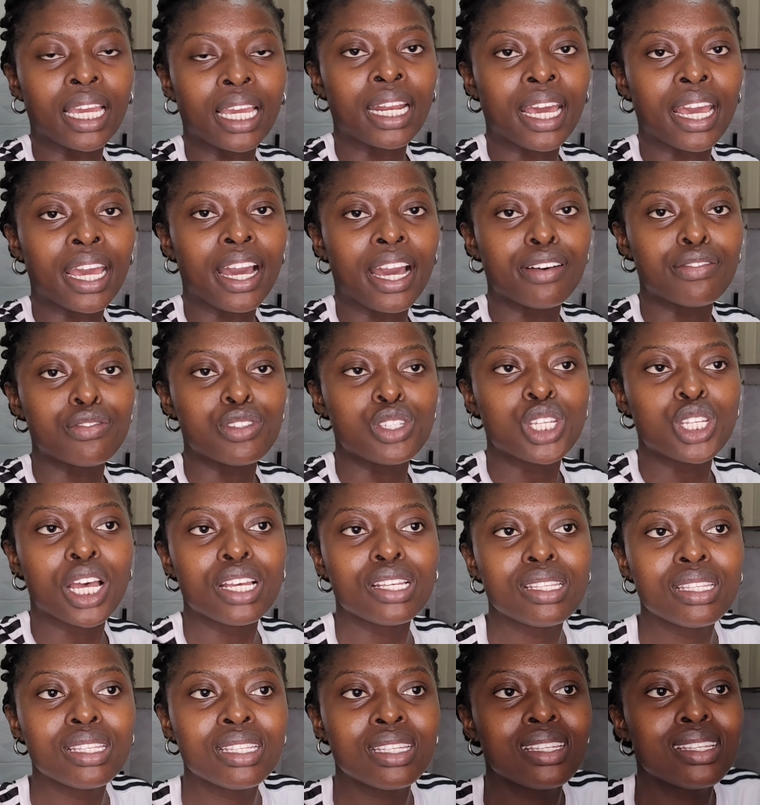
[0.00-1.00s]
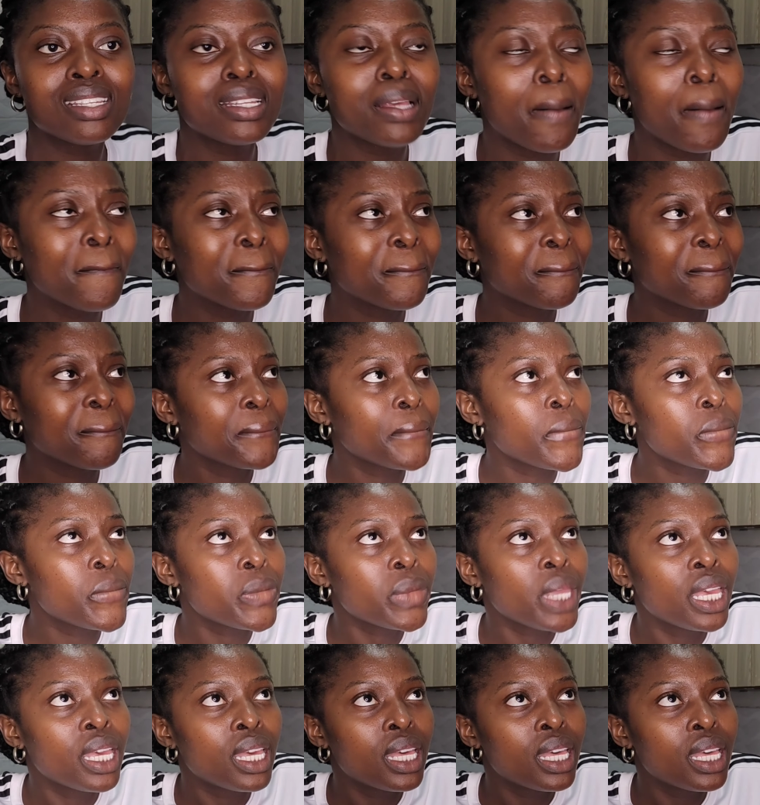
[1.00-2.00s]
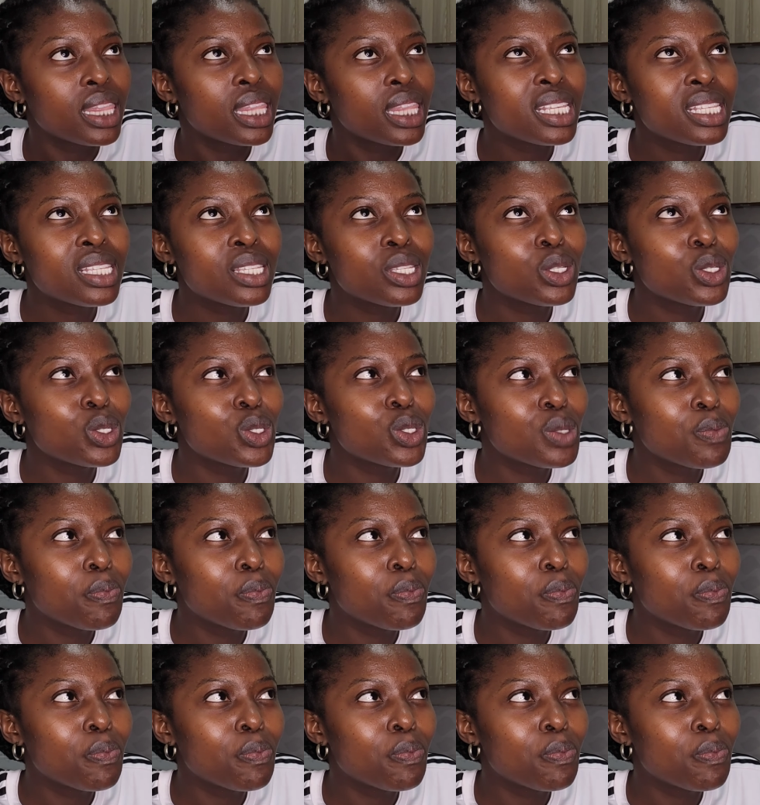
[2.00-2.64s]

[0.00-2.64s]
And I have just these